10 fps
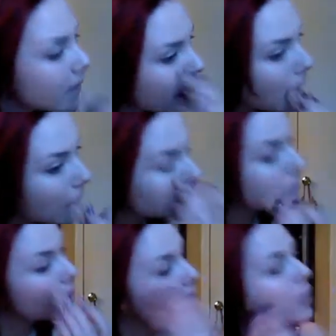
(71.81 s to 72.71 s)
I also
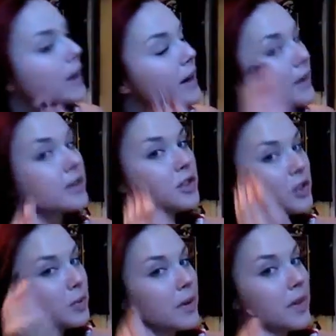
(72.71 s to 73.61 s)
don't want it on
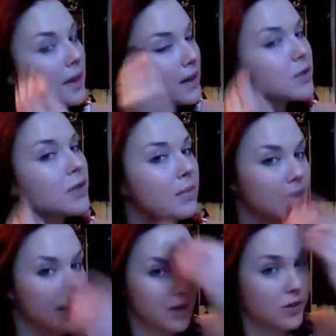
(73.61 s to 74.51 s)
super thick, so I'm
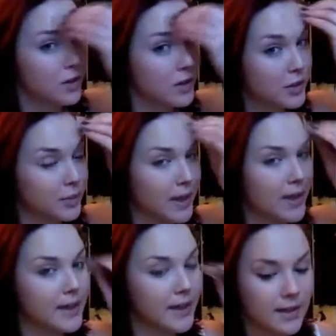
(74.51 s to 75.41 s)
making sure to spread it
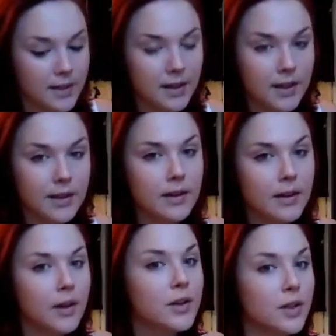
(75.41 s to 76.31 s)
nice and thin
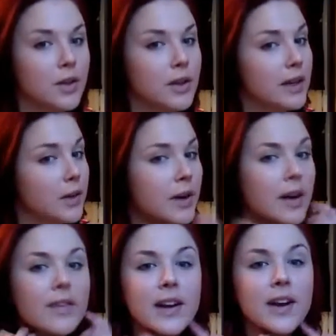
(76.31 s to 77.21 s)
so that I don't have
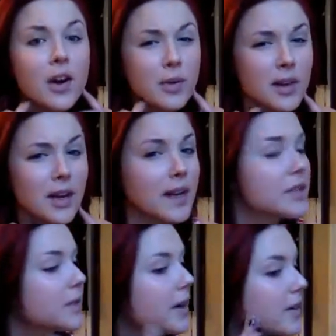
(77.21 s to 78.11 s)
any awkward lines
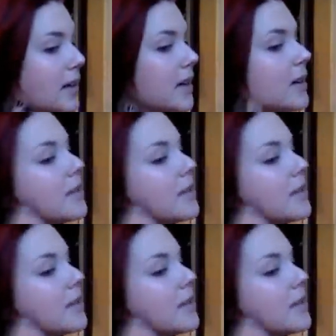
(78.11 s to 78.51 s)
around here.